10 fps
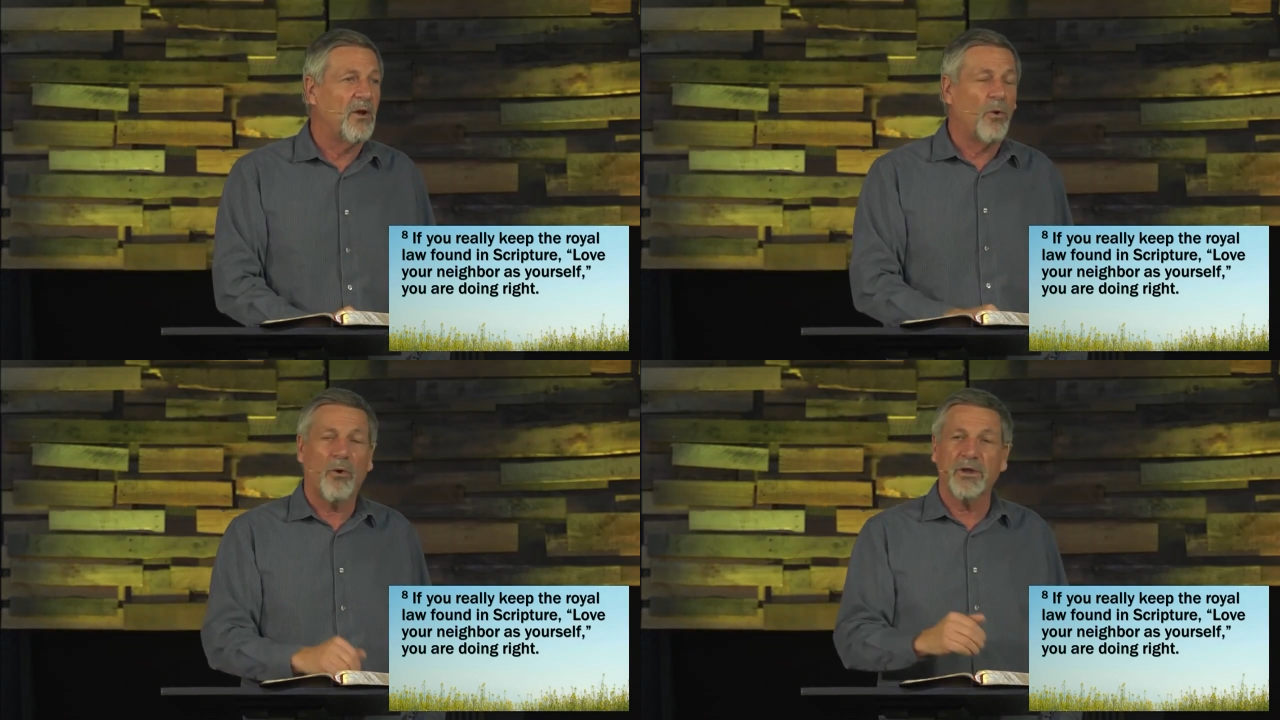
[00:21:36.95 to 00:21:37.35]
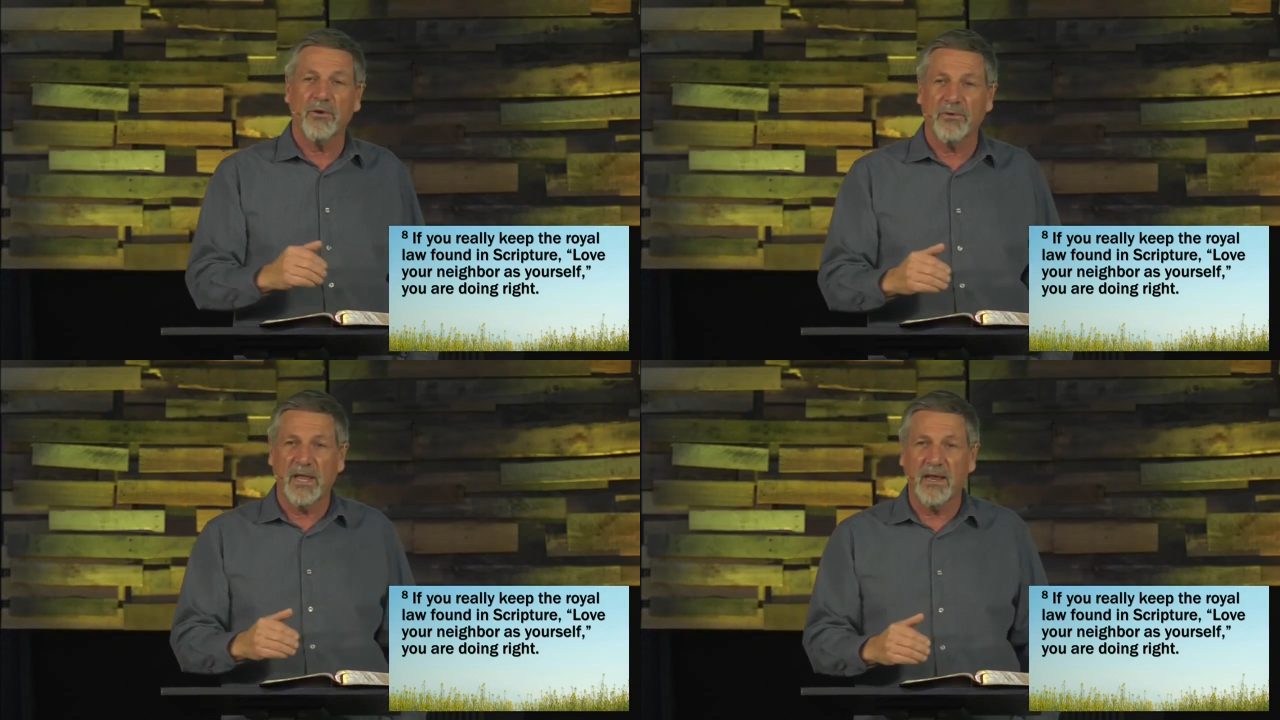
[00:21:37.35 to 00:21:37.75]
or
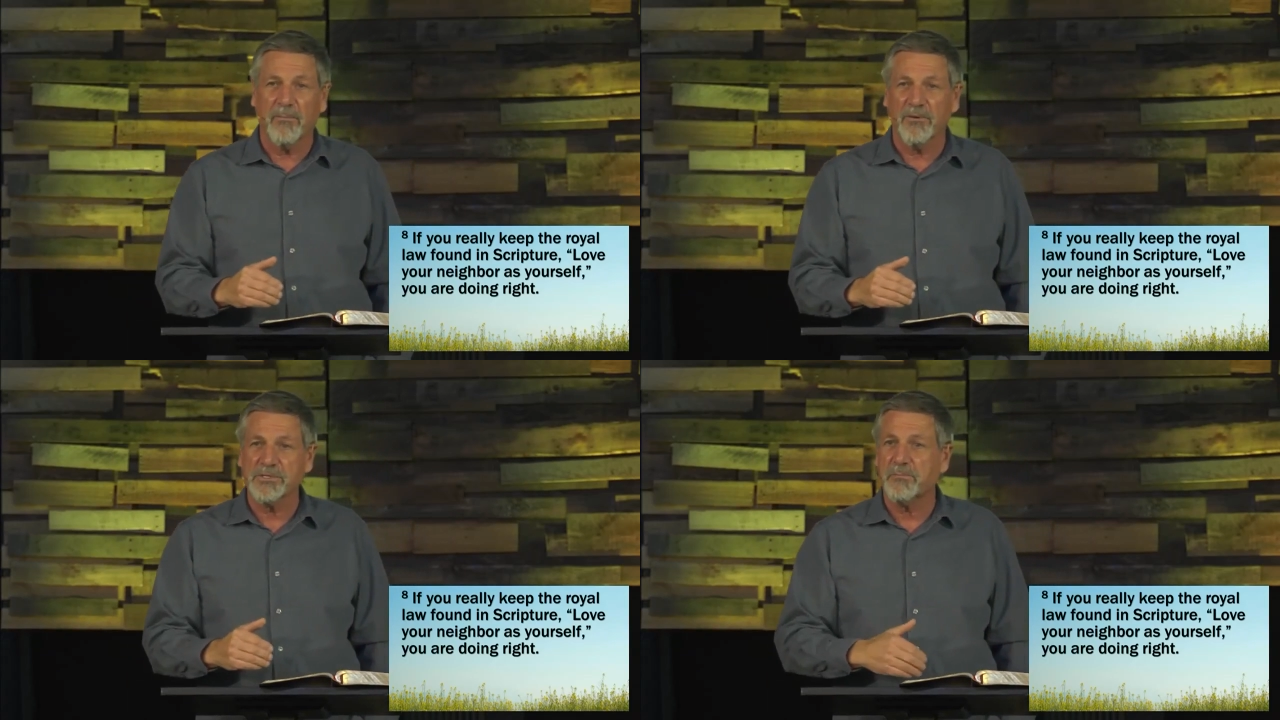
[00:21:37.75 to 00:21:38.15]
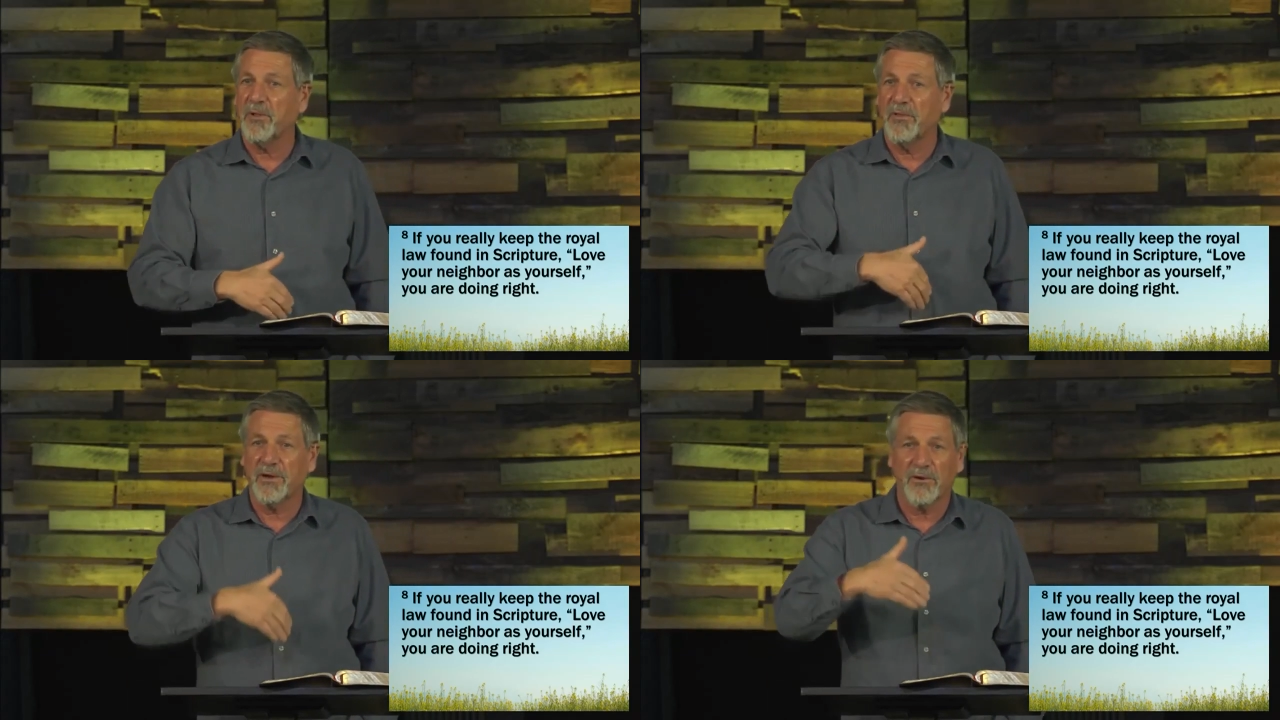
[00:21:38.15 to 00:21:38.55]
your neighbor's
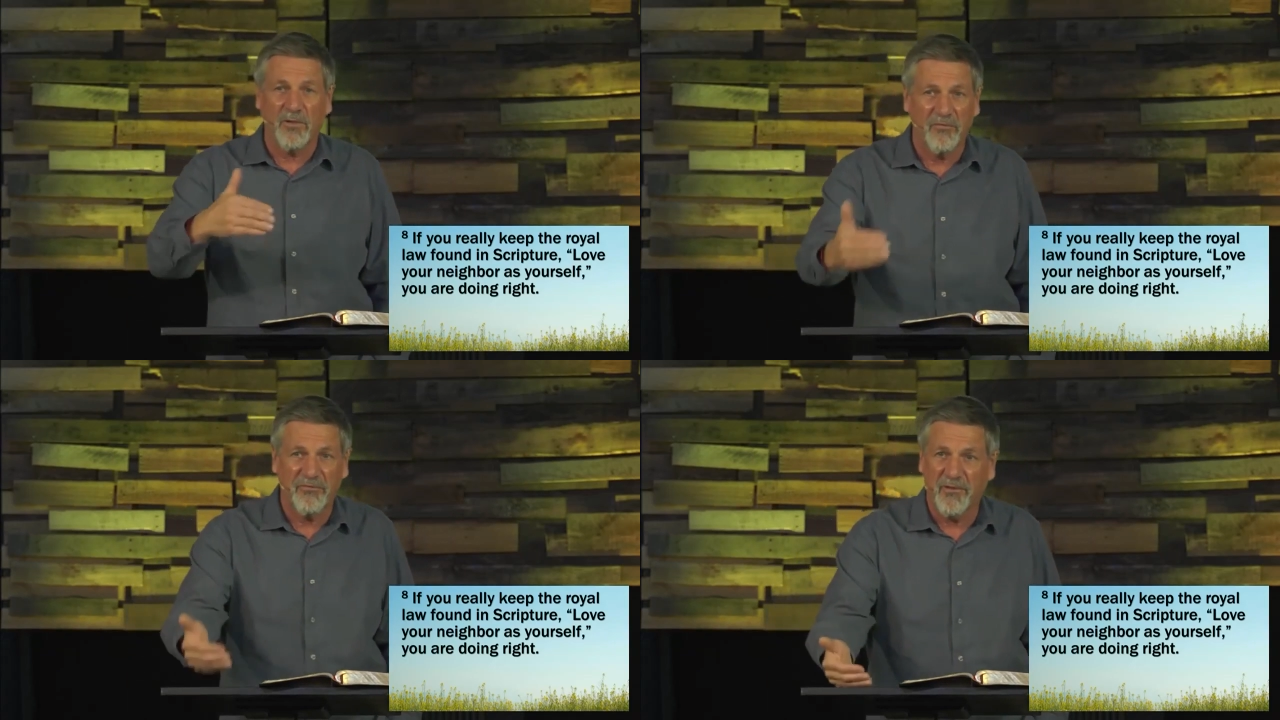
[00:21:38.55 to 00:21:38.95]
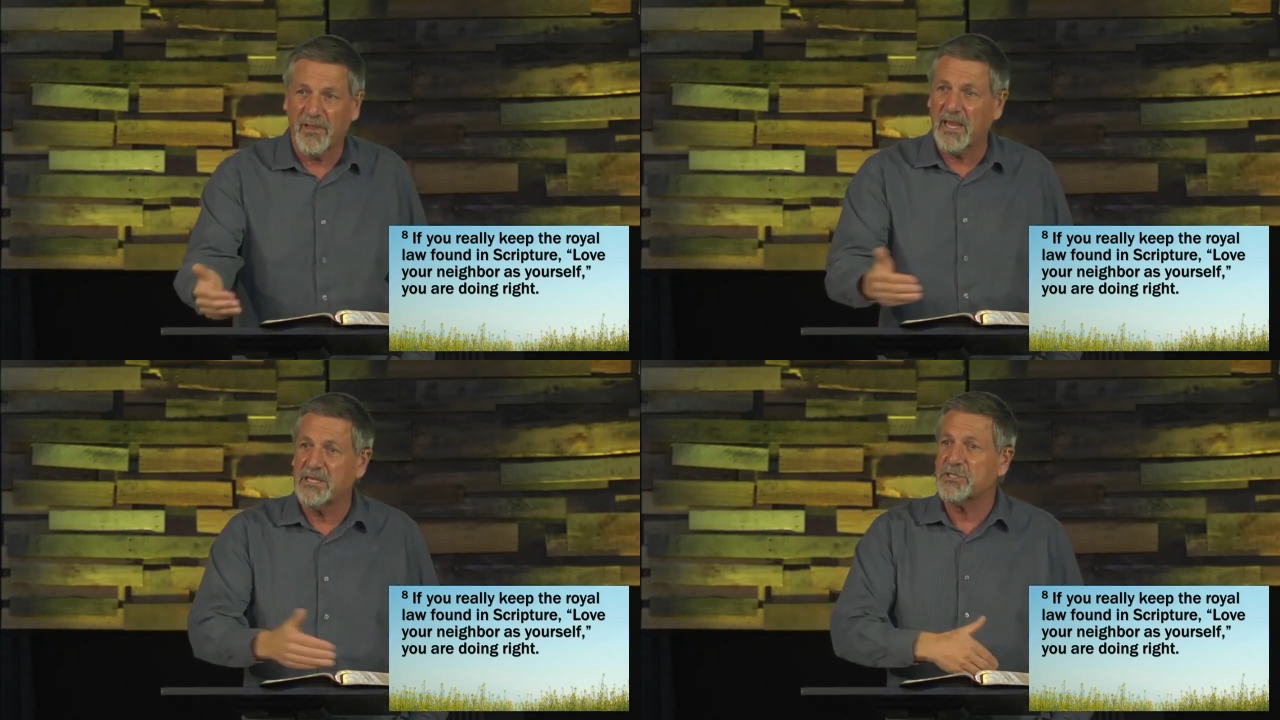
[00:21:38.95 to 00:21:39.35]
political
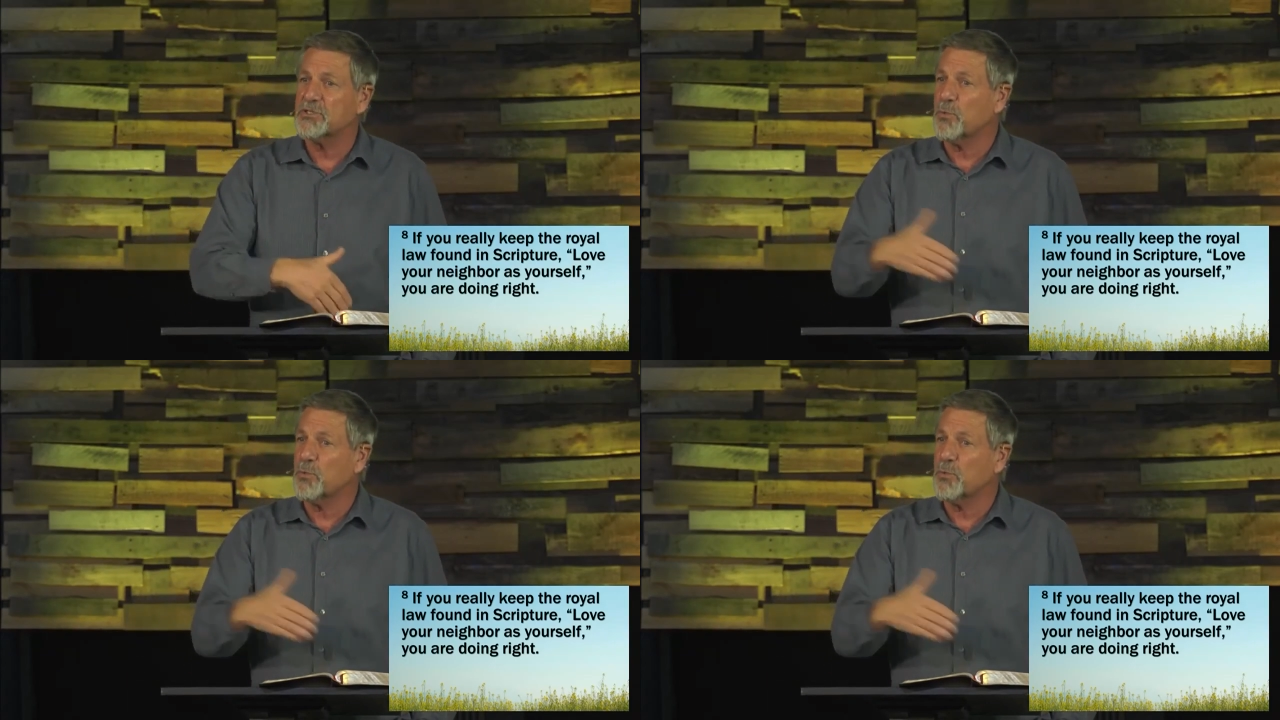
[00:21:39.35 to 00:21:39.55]
affiliations,